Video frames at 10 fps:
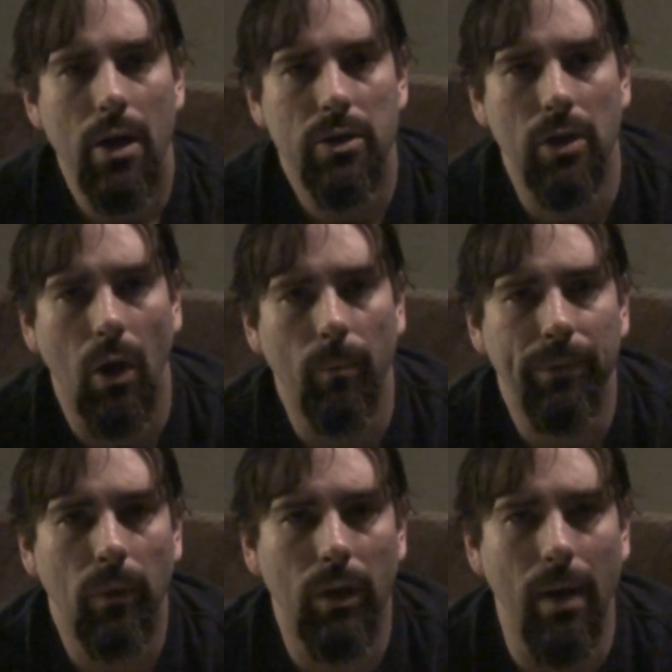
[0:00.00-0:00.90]
So
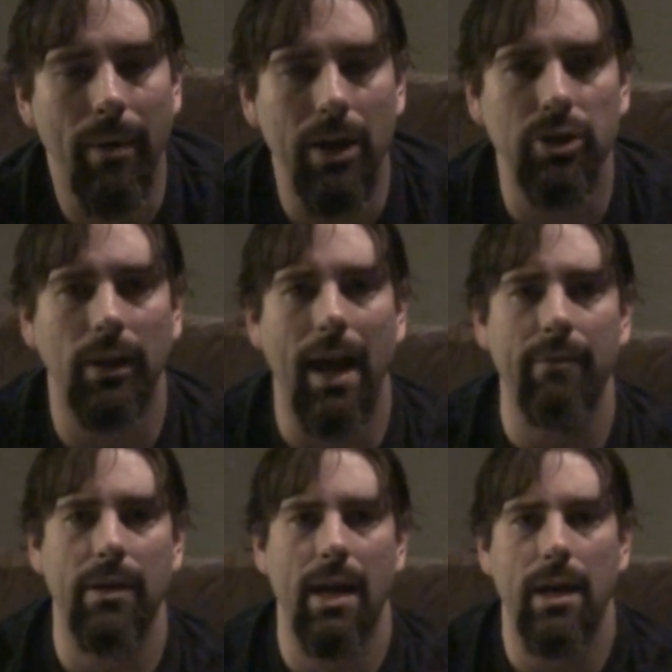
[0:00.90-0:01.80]
we're coming at you
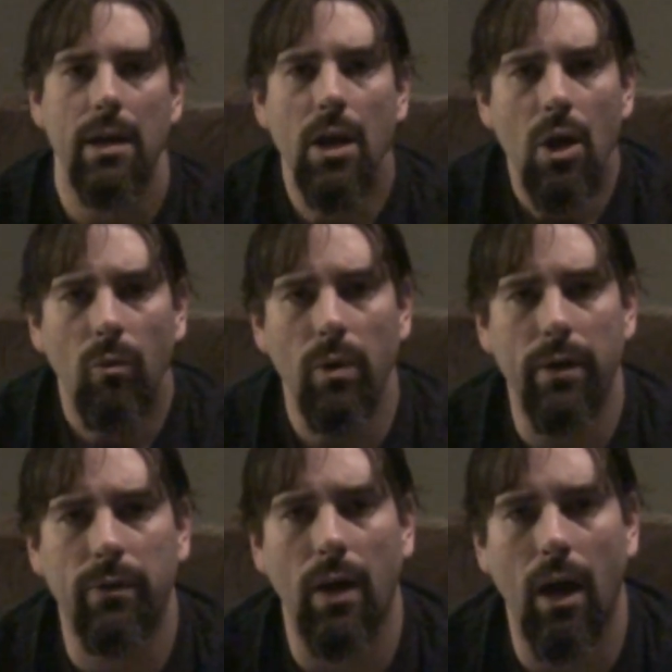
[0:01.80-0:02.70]
live today
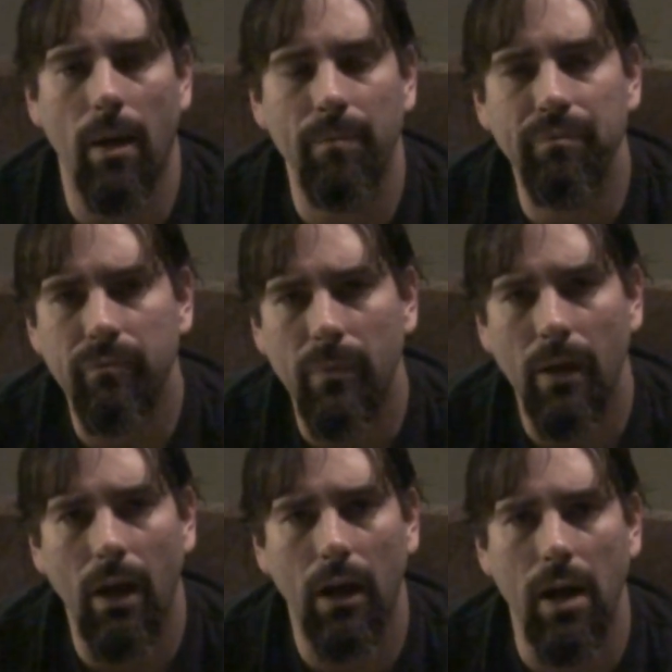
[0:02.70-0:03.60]
with Um,
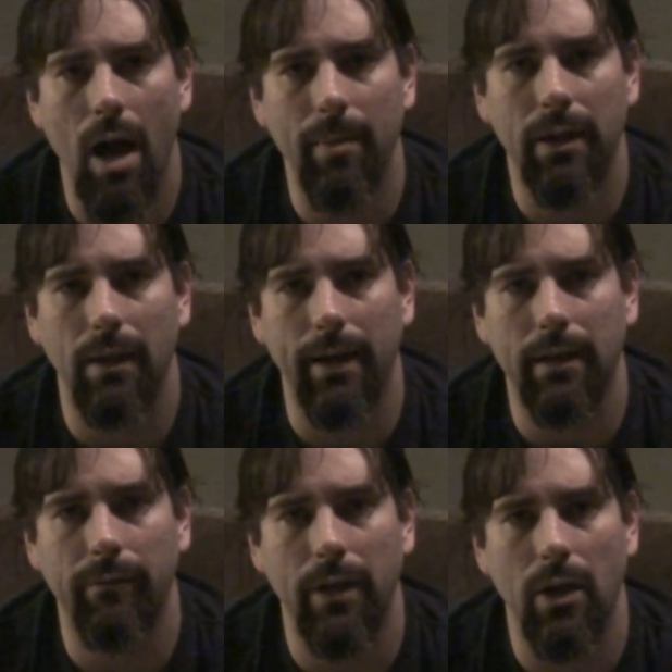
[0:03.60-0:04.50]
a comic
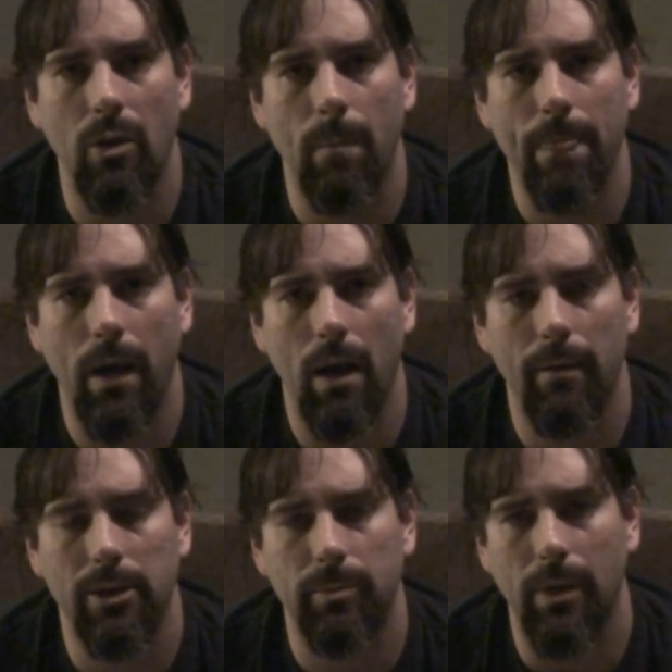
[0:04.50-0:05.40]
collecting video uh,
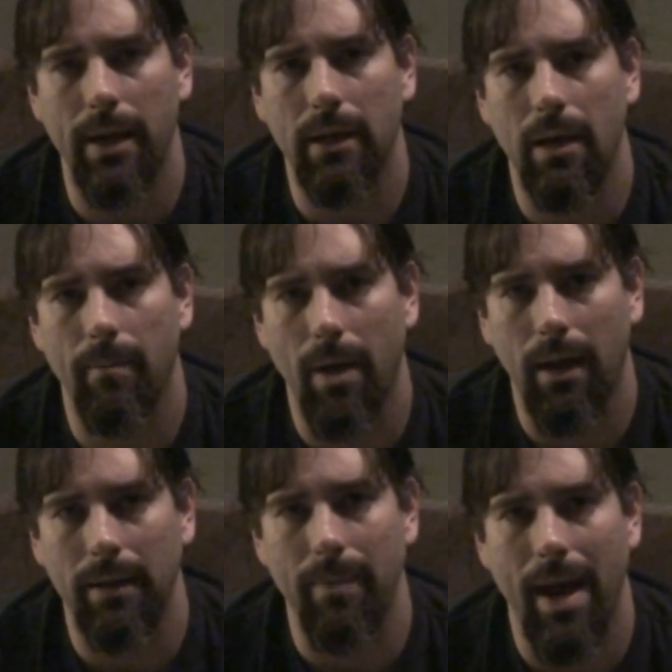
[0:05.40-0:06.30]
explaining uh,
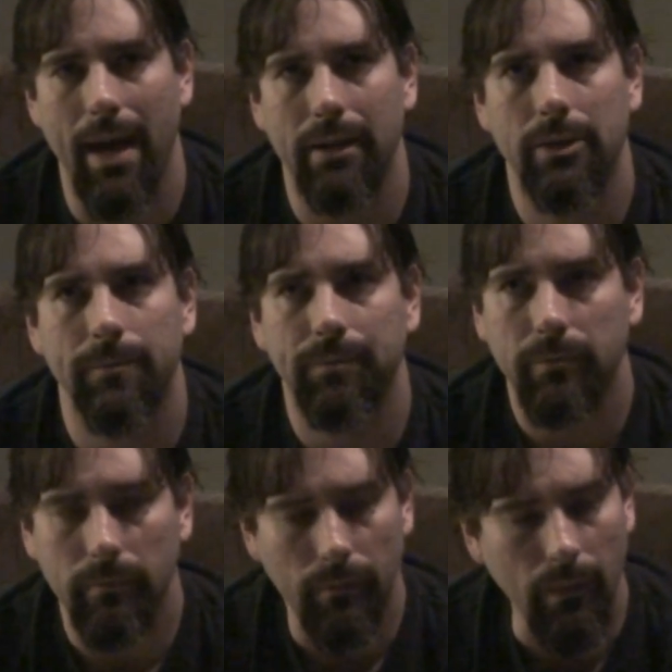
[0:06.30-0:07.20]
poly bags,
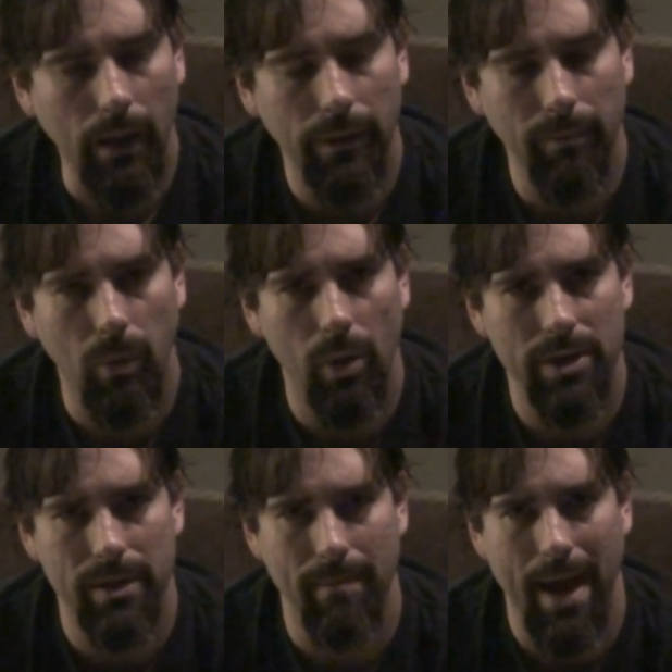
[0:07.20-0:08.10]
the
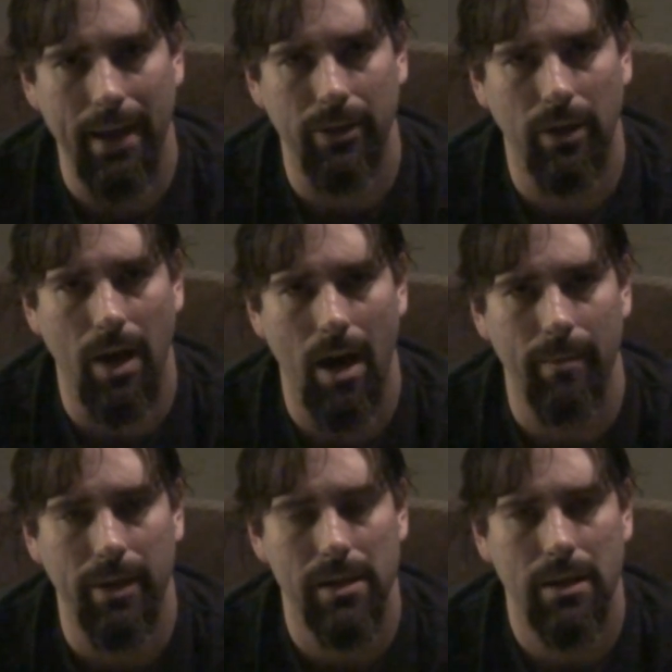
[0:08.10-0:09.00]
importance of bagging your
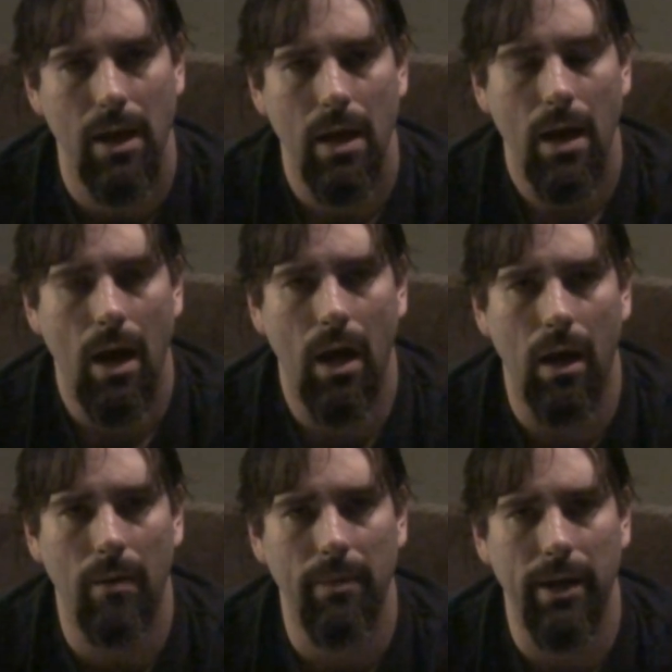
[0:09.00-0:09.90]
comics,
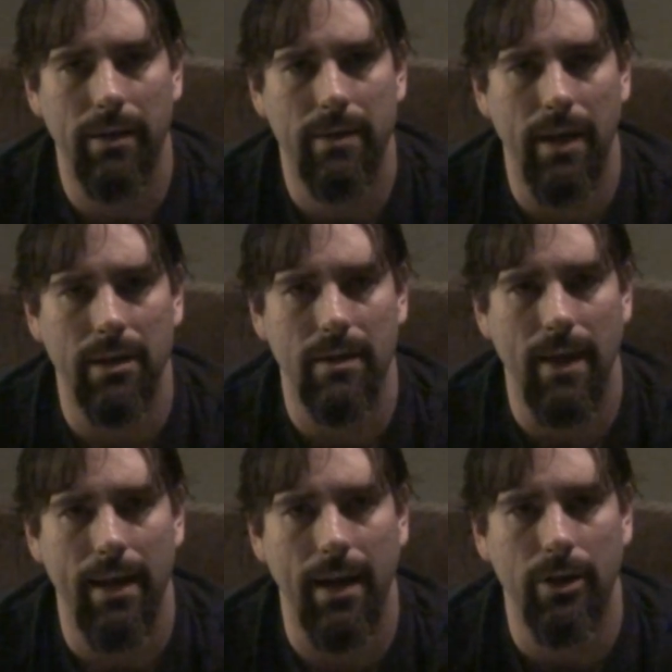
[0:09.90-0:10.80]
um, and things of
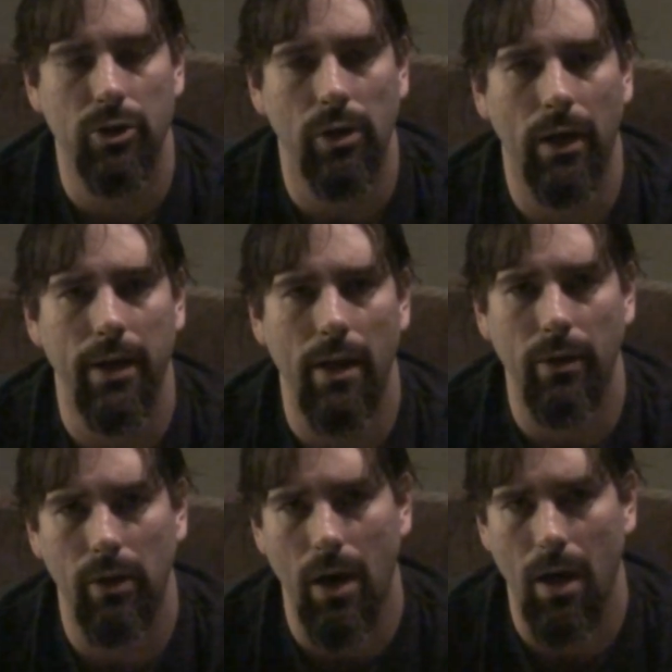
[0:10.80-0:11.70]
that nature.
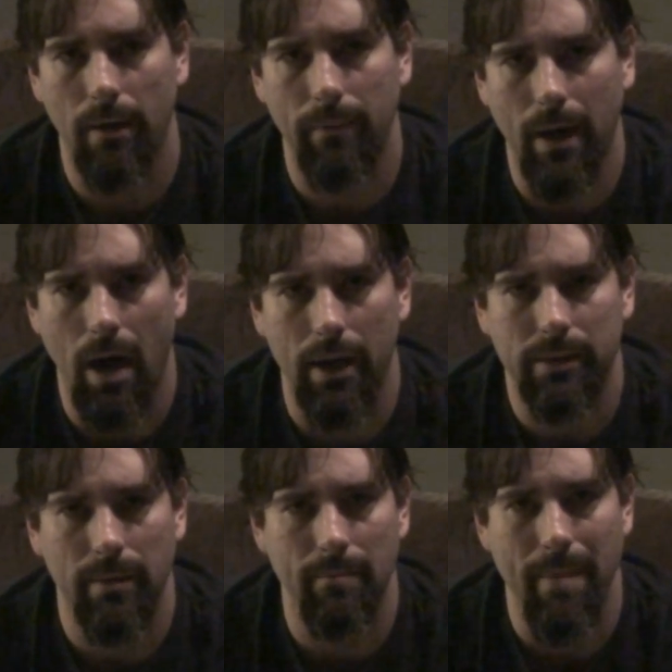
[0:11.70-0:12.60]
Another um,
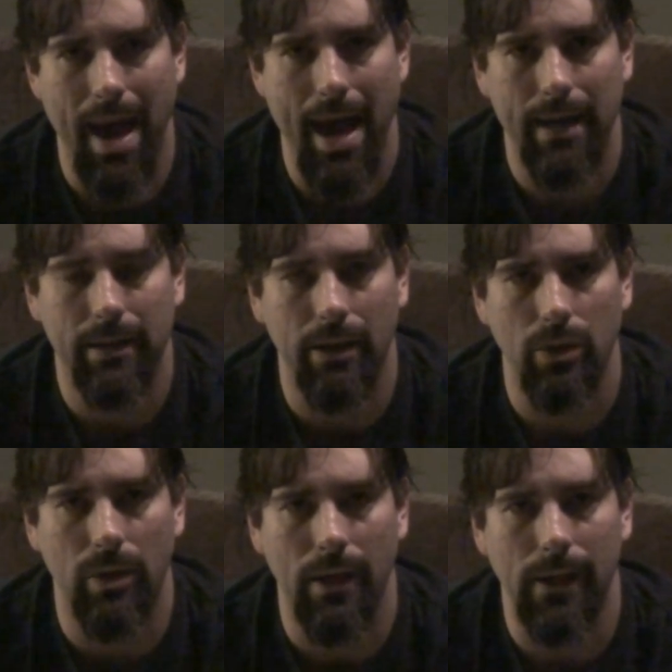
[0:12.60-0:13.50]
awesome bag that
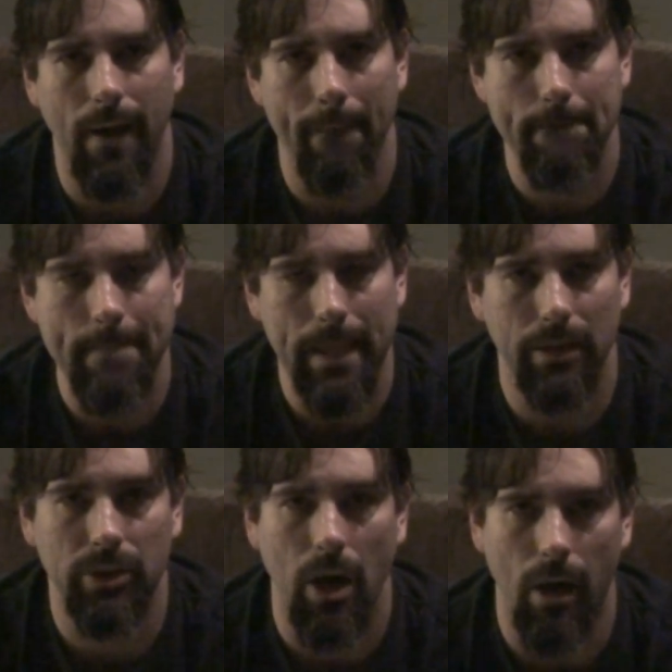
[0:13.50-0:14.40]
you can get
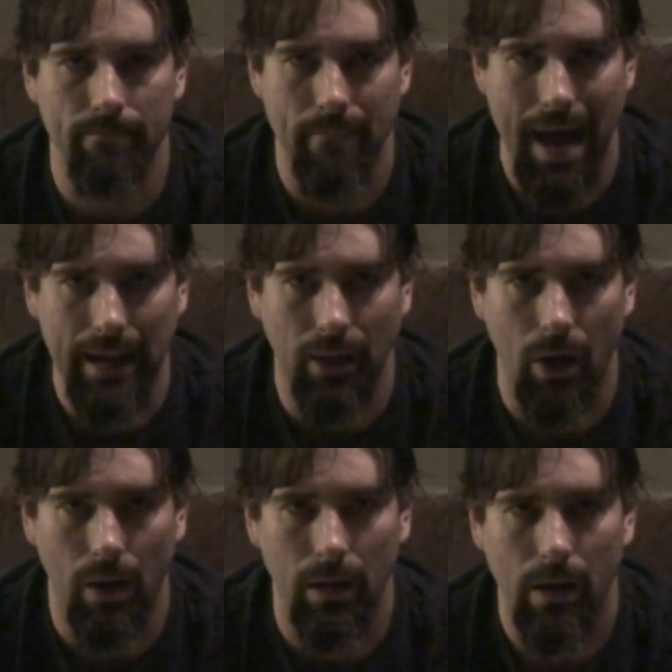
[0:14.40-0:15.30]
is called
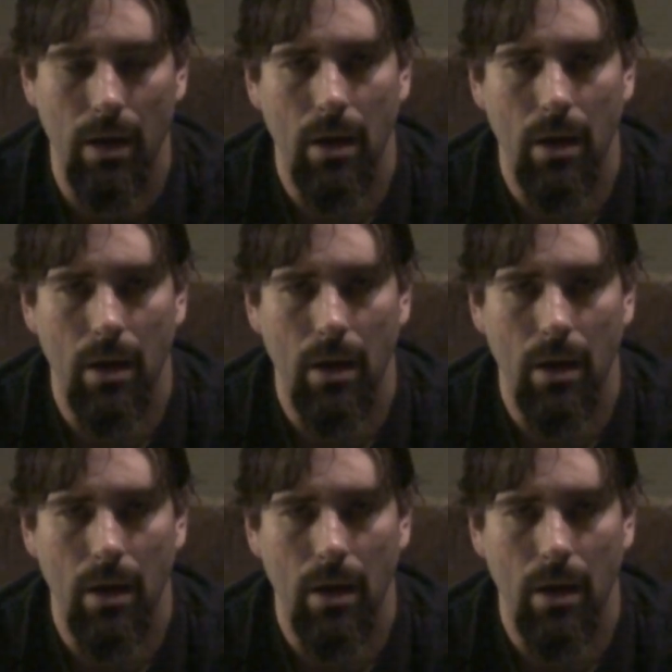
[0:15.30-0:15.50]
Mylar.